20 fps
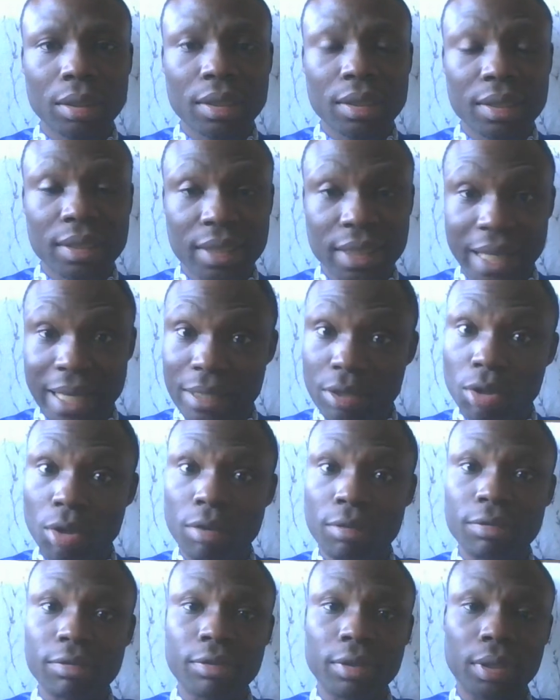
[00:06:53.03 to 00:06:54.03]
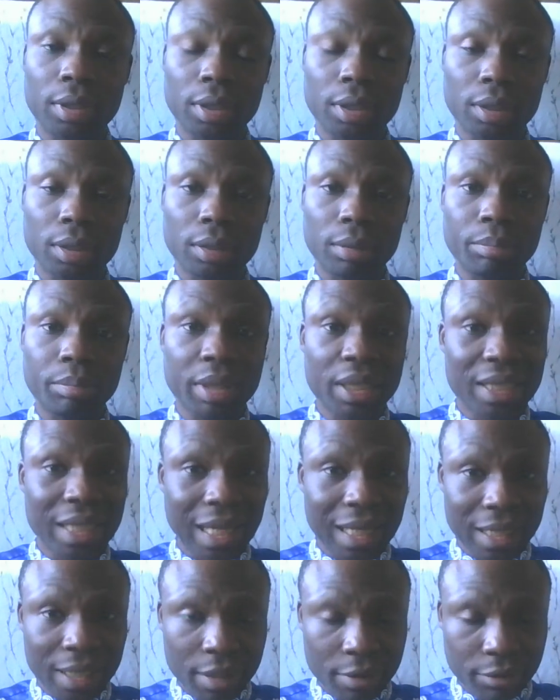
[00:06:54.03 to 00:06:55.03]
set of
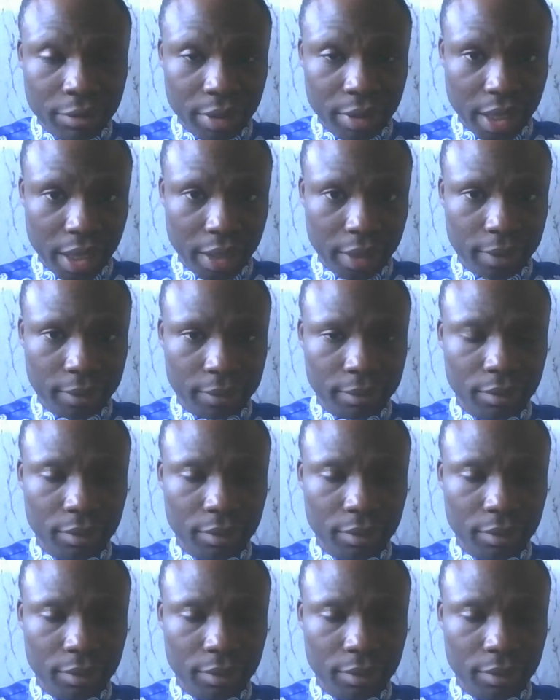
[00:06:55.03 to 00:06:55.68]
bitter leaf again.